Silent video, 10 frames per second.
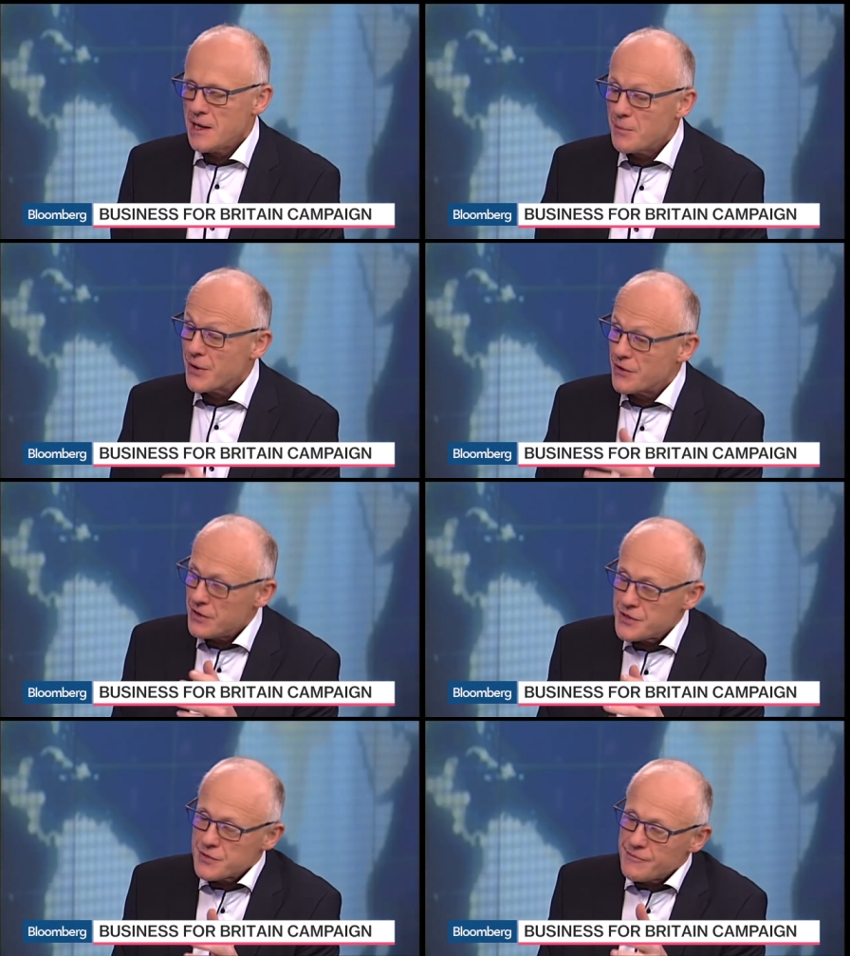But there
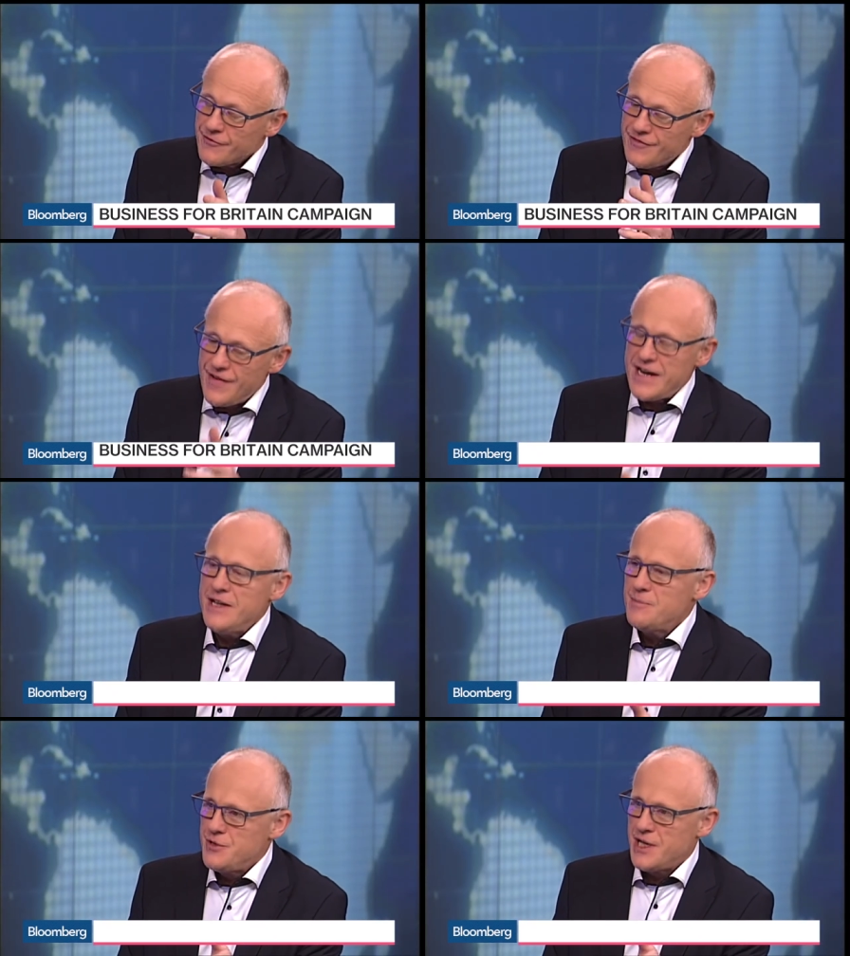are some
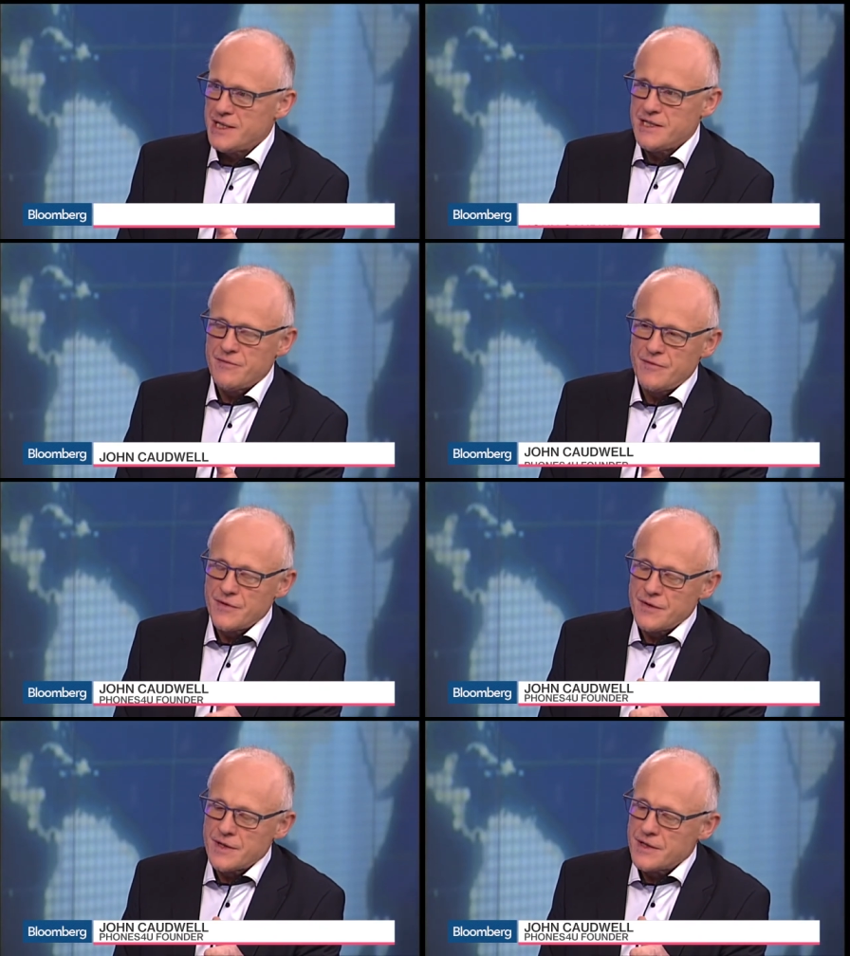very objective
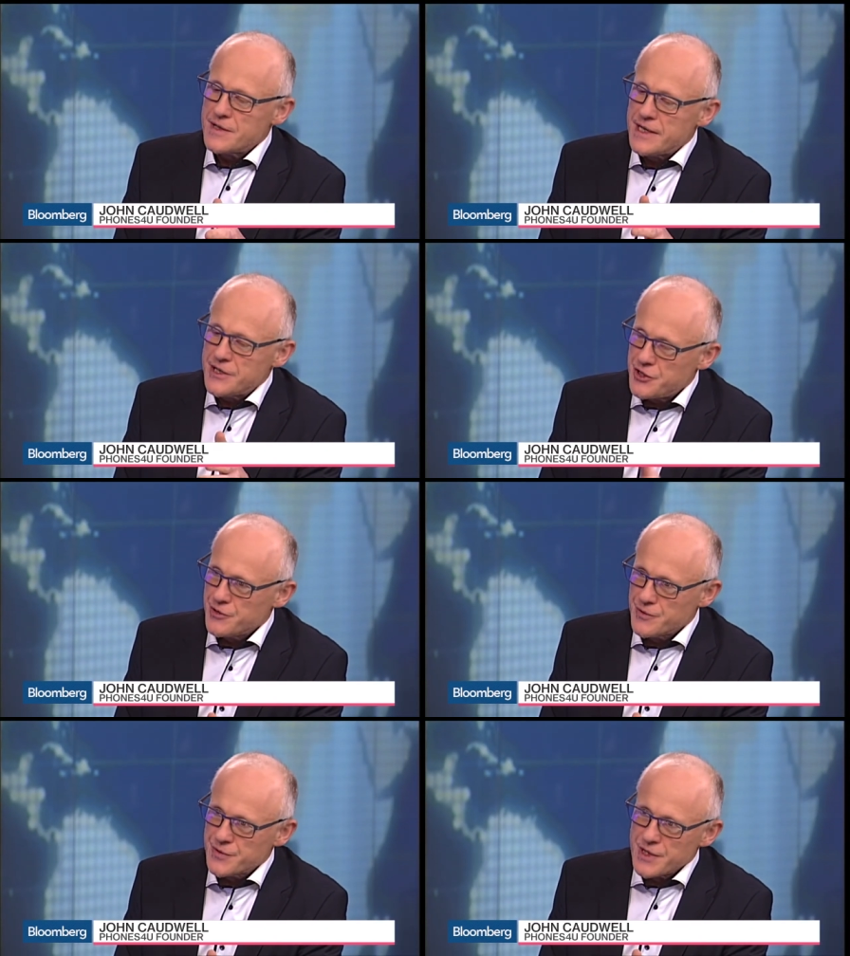
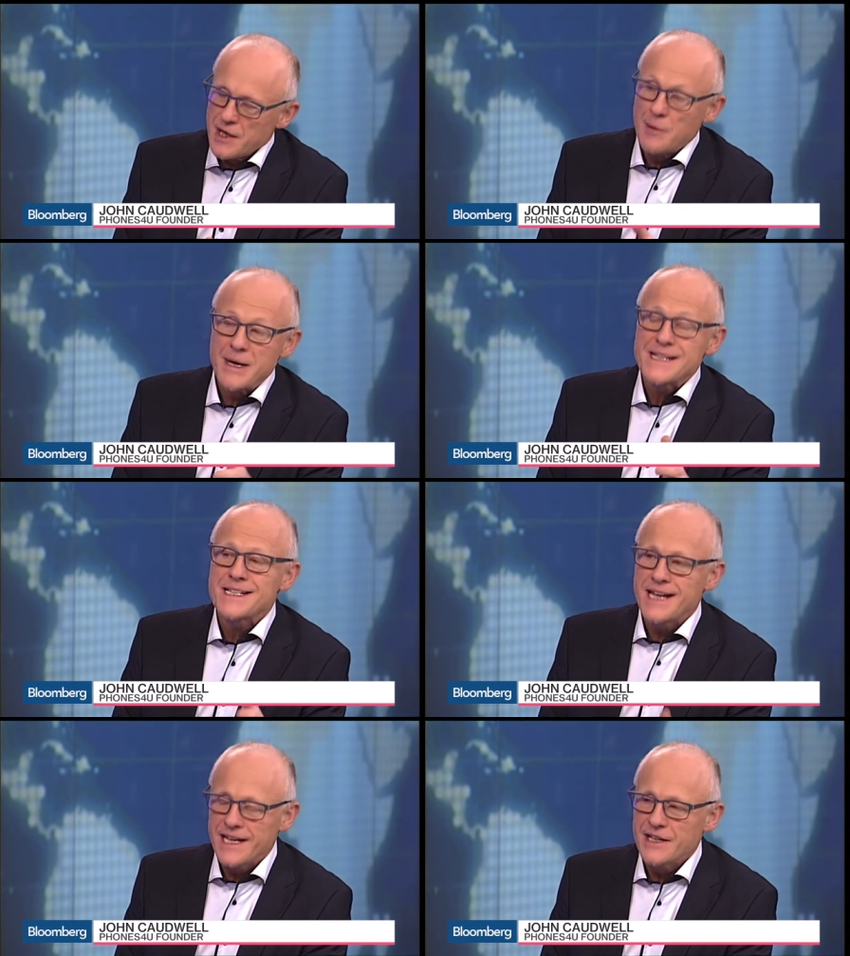issues about
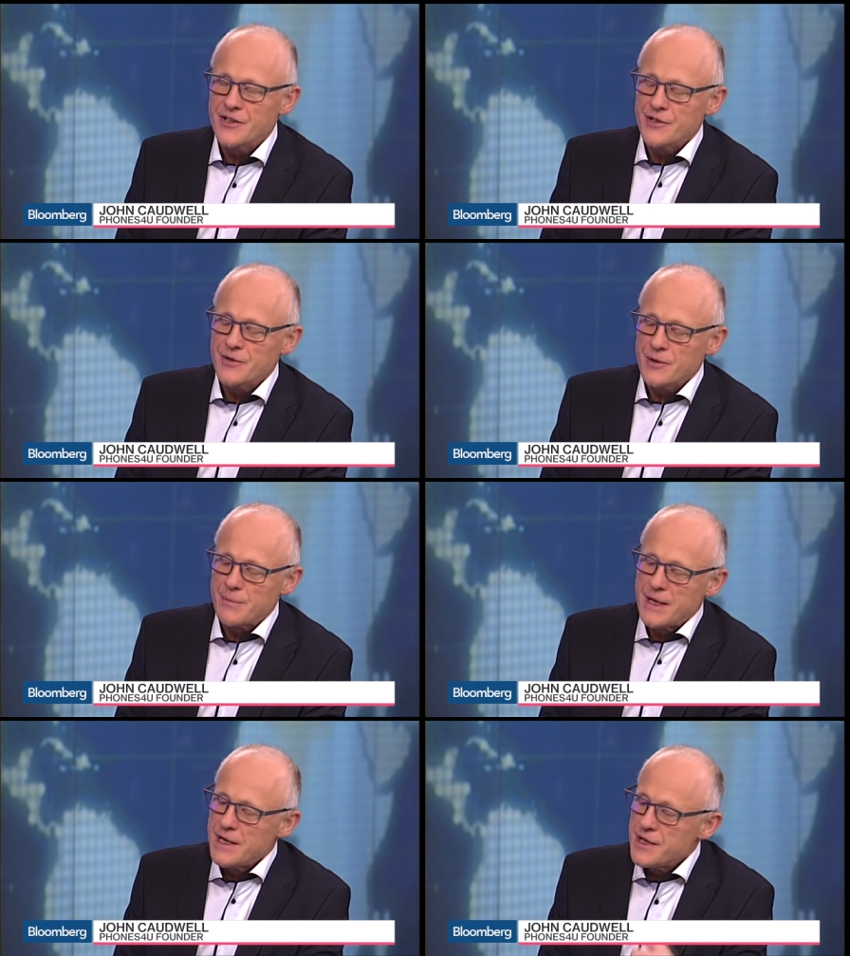staying in Europe.
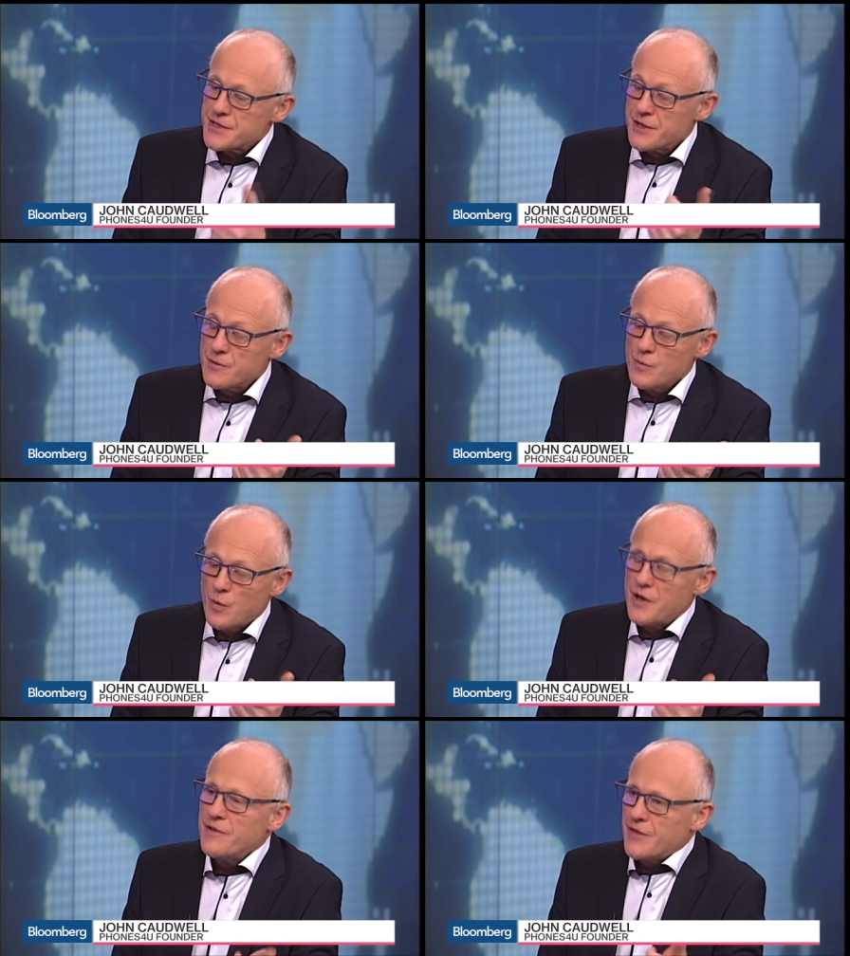So
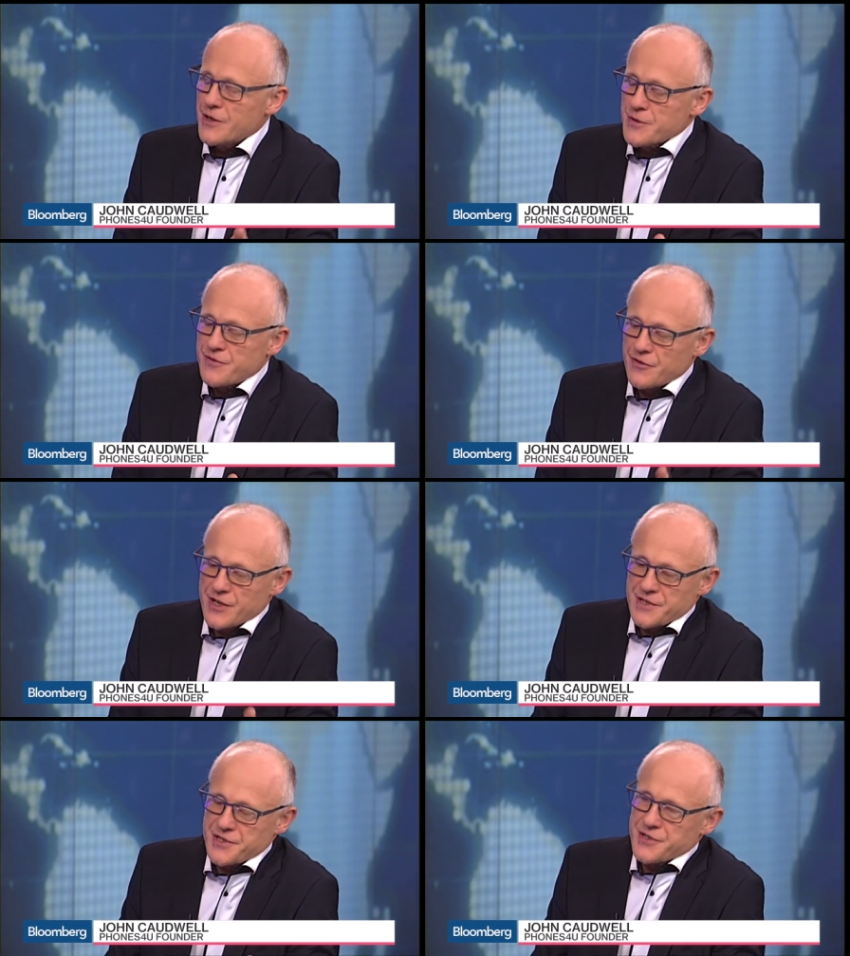one of those, for
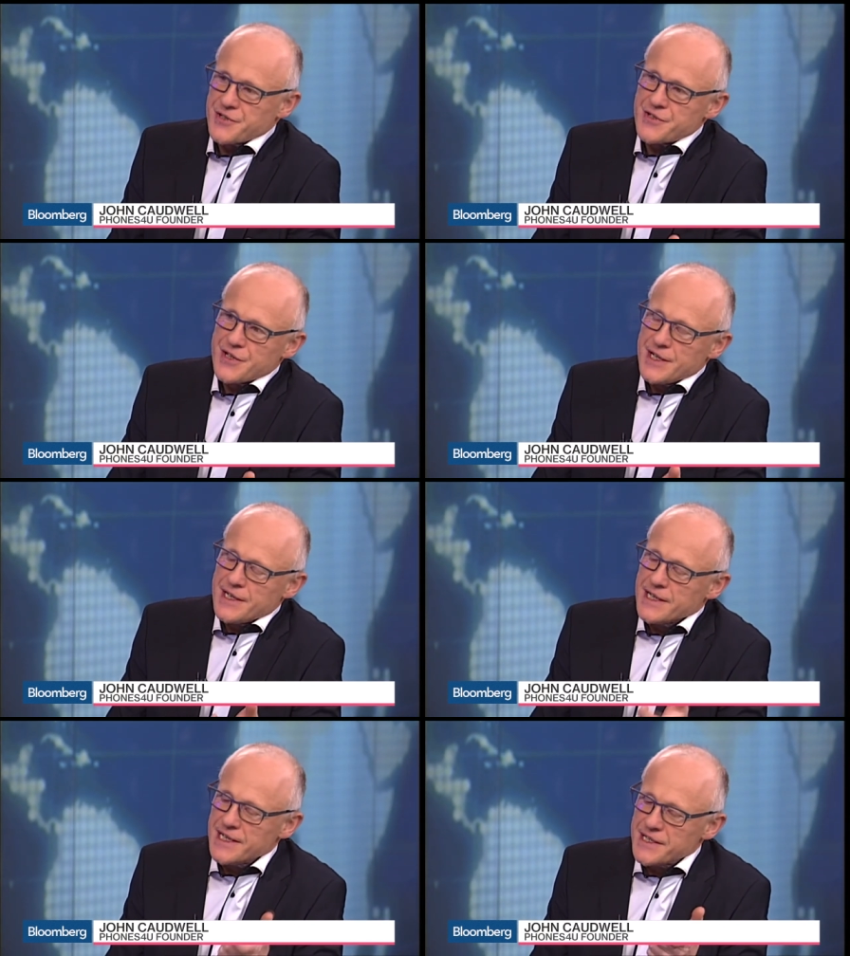instance,
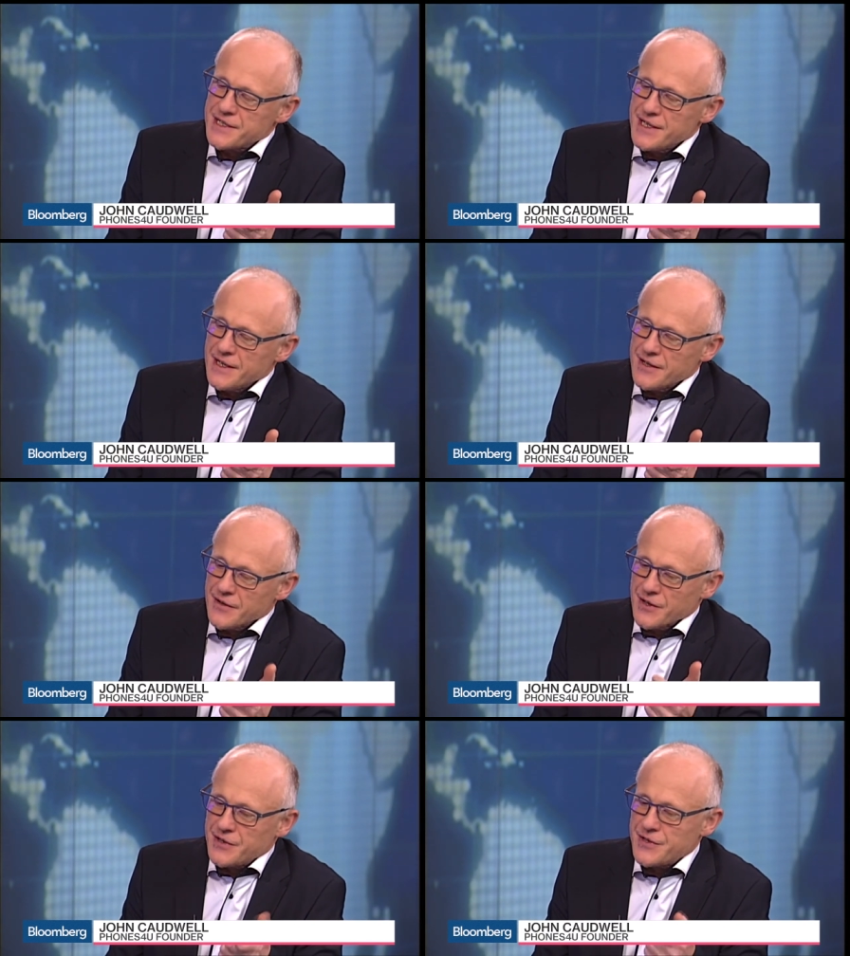is
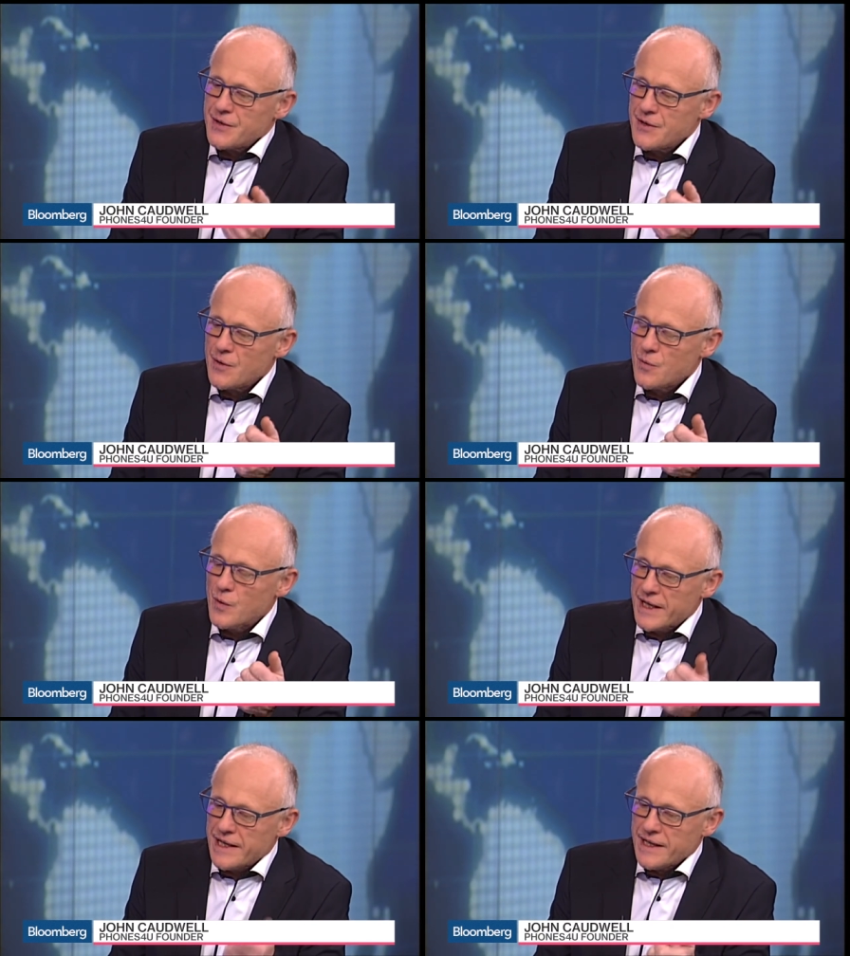that
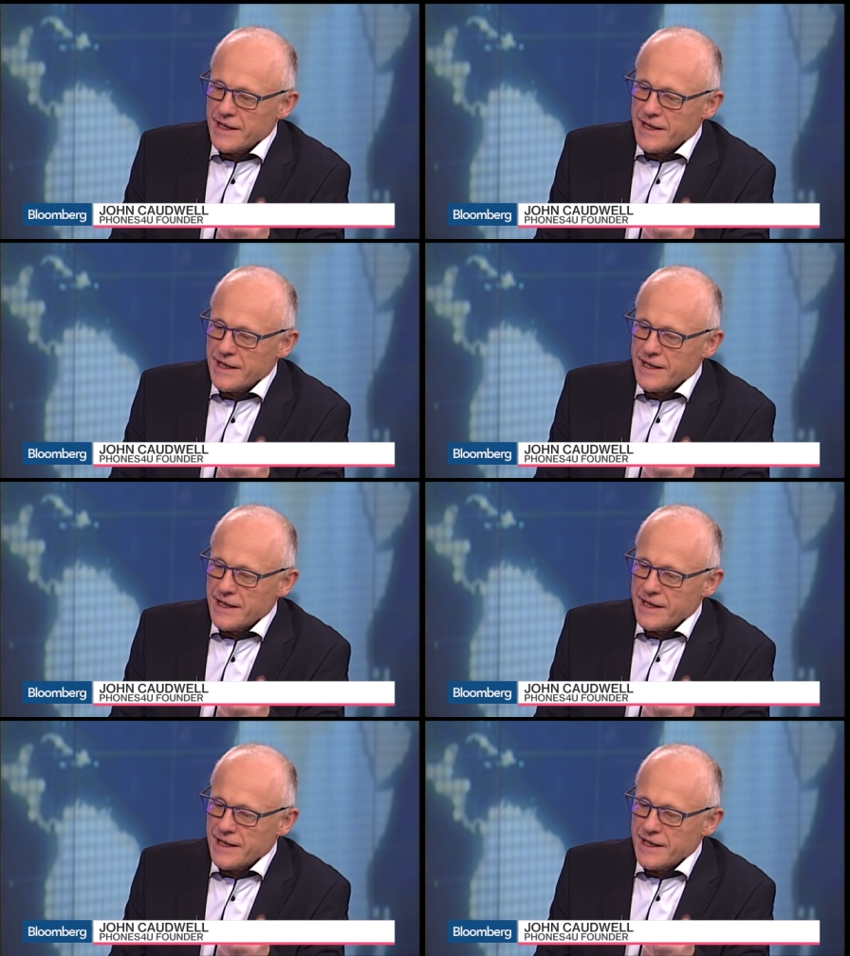we